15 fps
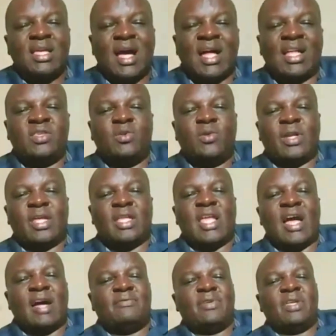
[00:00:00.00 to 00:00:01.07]
and you already
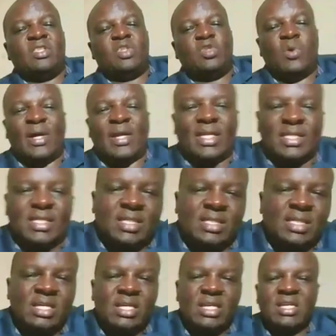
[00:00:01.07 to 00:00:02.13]
have insurance.
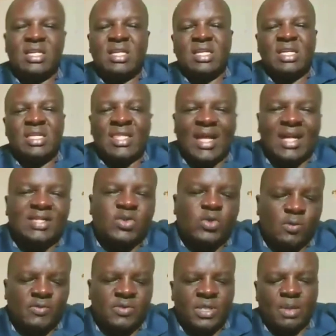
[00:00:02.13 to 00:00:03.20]
That
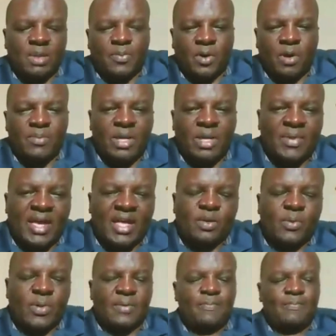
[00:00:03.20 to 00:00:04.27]
solves the problem
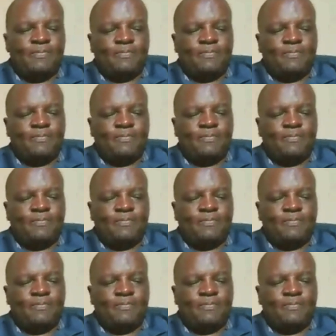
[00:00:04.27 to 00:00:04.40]
anyway.